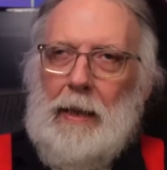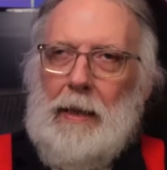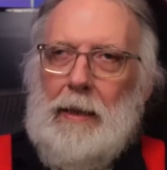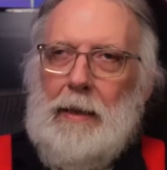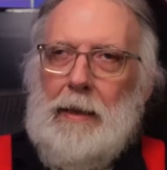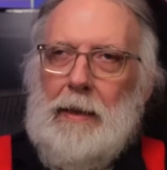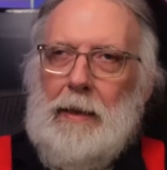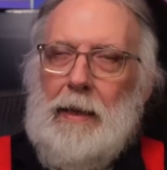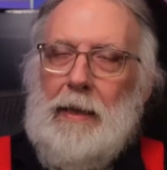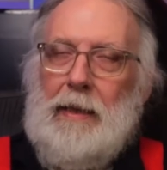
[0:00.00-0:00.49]

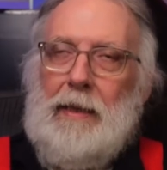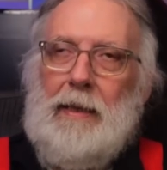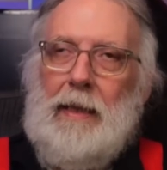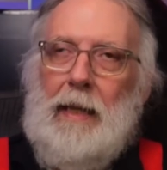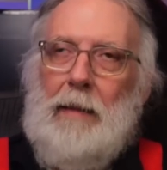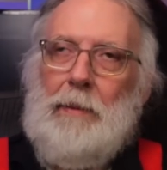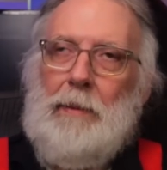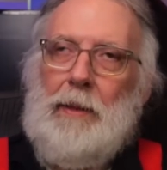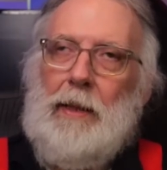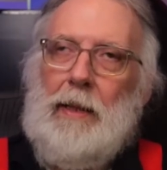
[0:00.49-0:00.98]
this
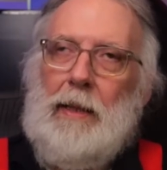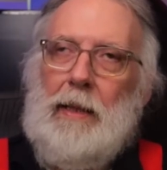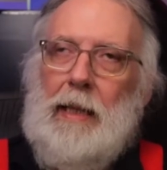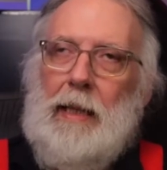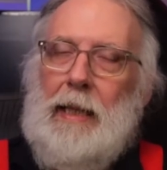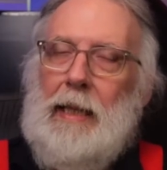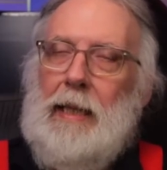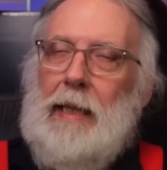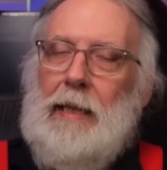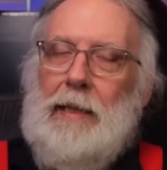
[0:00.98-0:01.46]
summer.
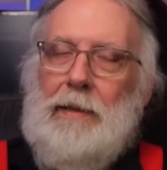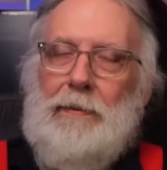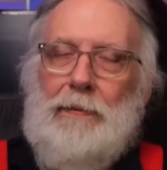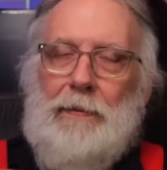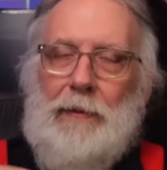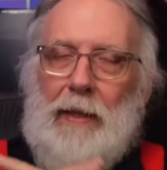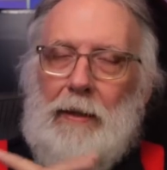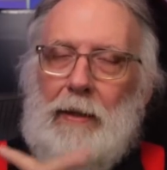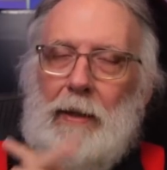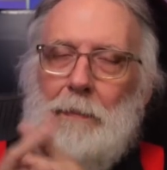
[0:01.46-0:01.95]
It is
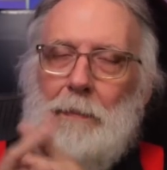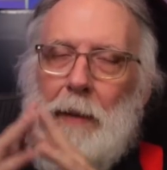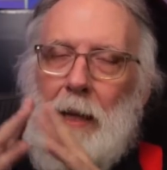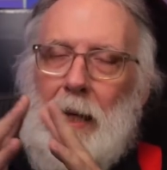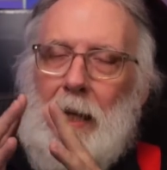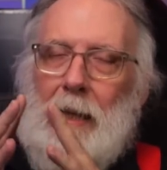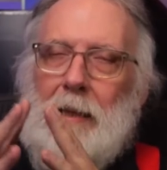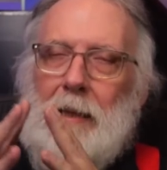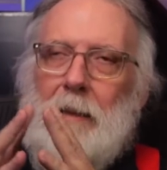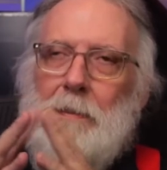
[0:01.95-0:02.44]
very
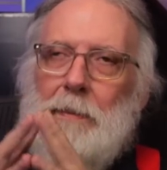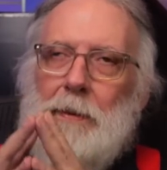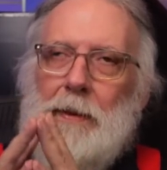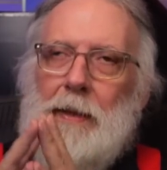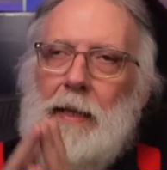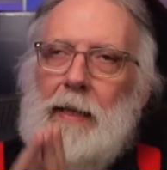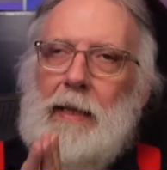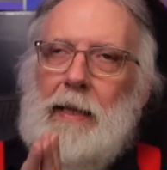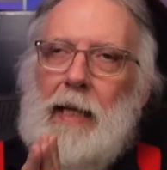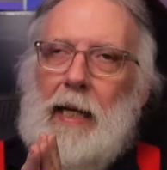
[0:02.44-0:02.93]
possible
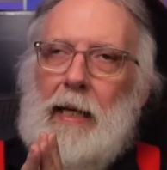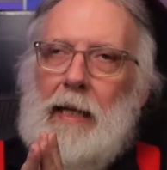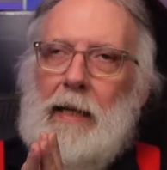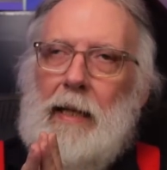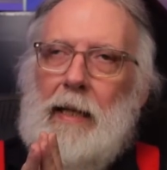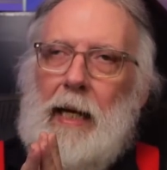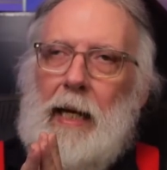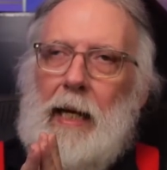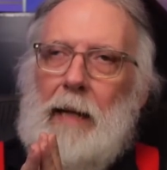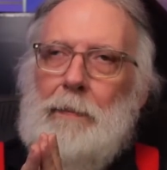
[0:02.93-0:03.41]
that that
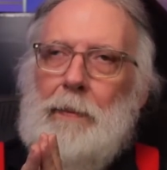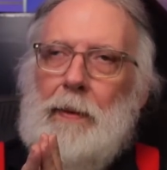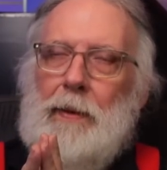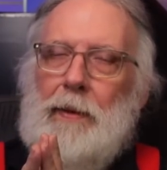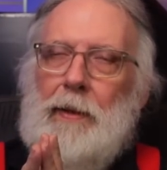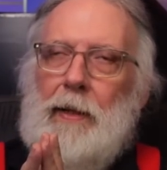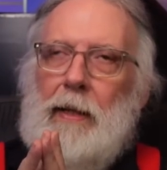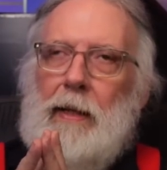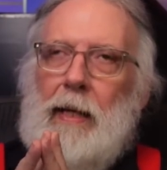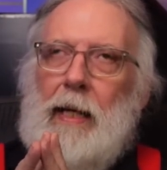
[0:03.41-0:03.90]
could
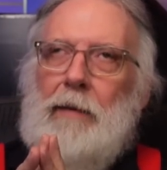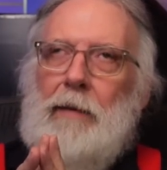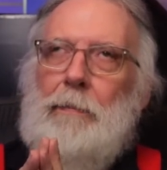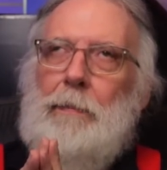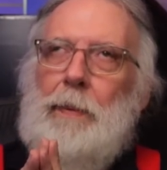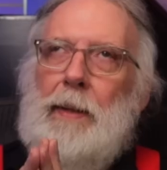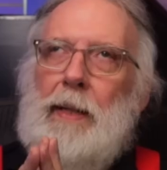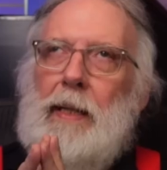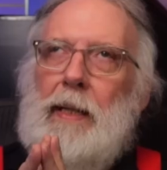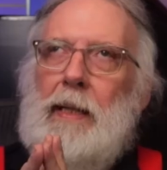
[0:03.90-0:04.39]
happen. There
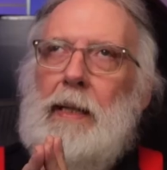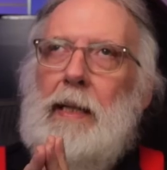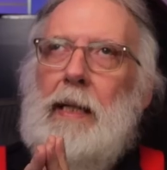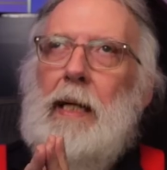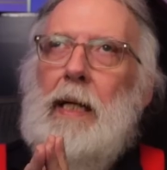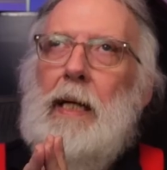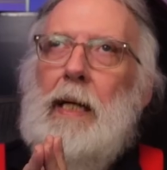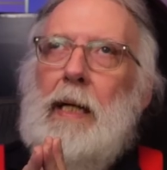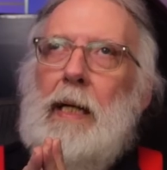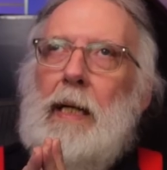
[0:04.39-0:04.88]
have been
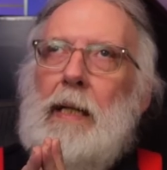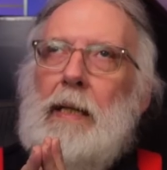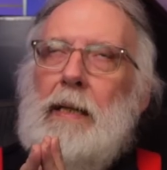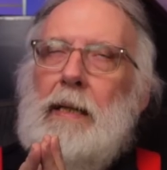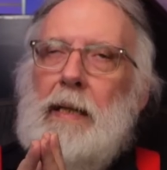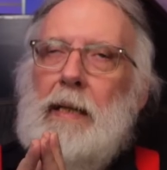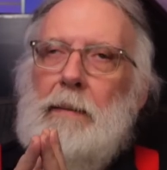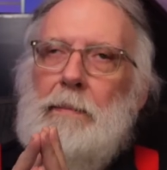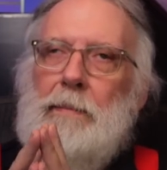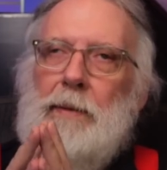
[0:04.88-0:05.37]

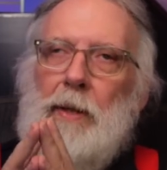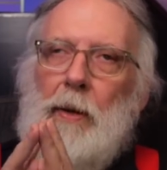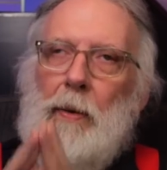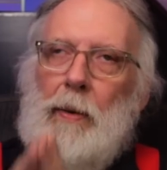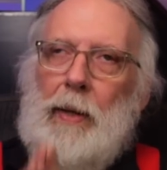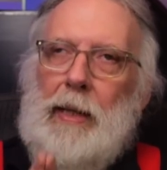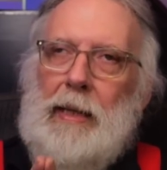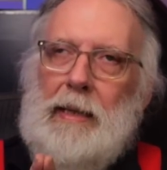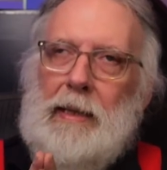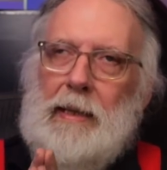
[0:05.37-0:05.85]
some
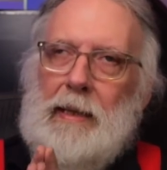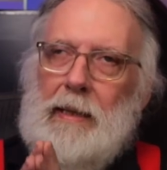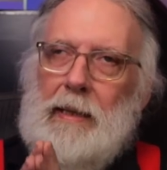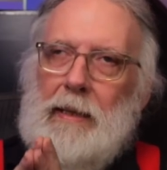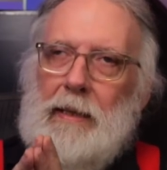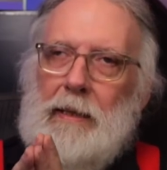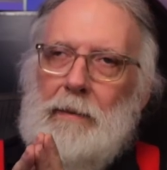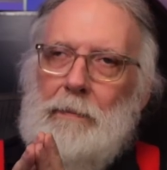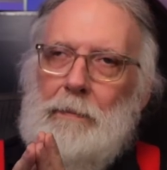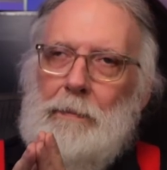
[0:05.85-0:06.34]

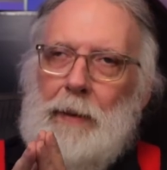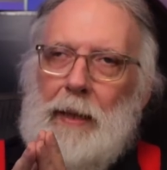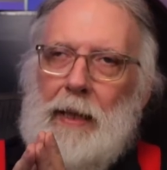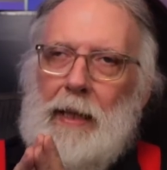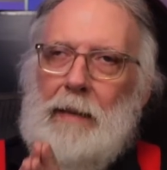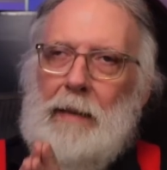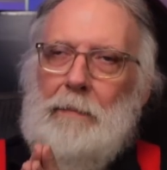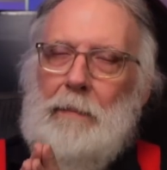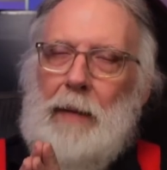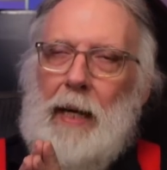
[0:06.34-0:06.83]
noises
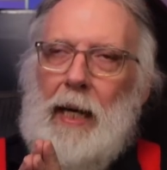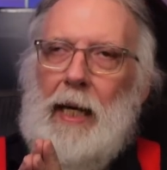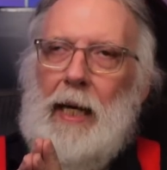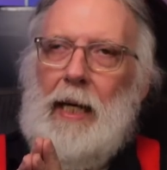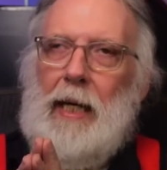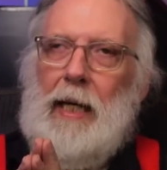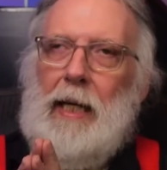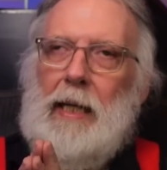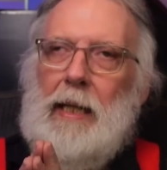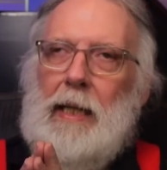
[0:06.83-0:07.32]
being
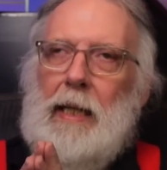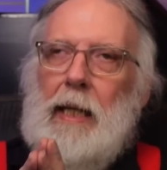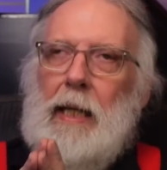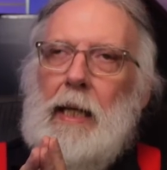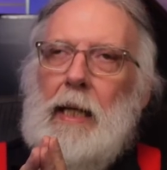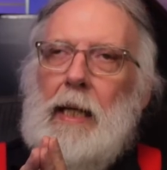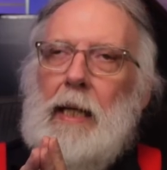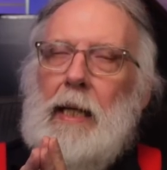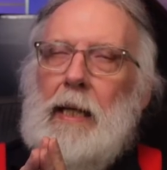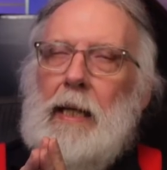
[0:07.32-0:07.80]
made
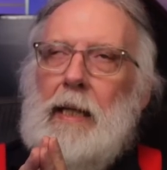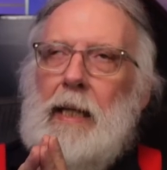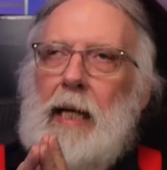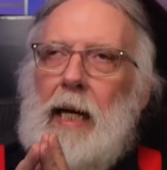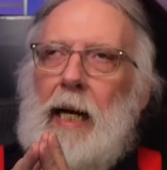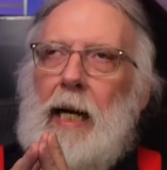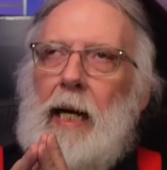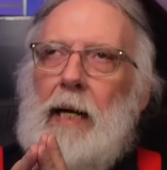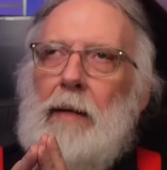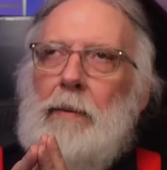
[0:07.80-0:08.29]

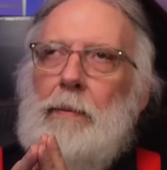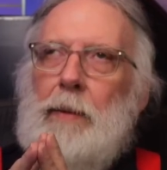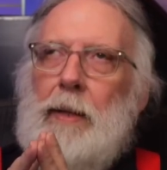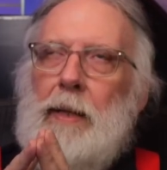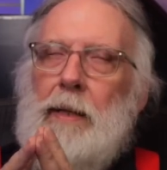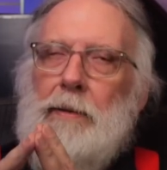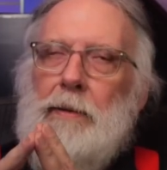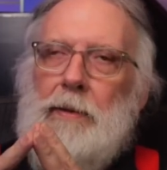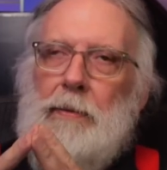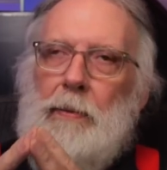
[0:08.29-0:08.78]
that
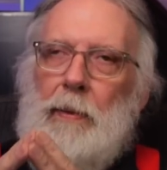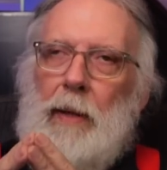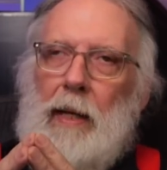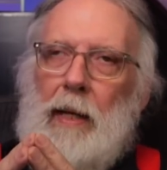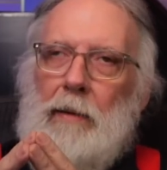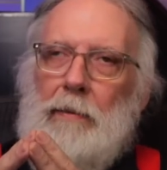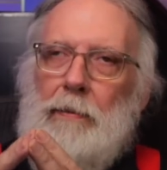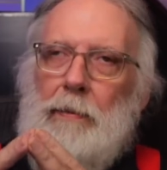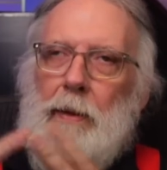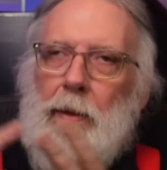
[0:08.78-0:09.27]
Windows
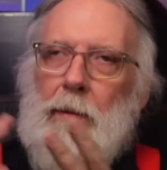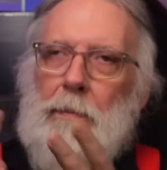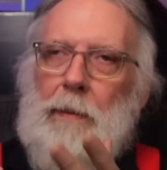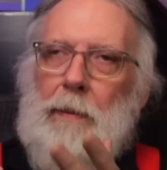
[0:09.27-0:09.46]
12 will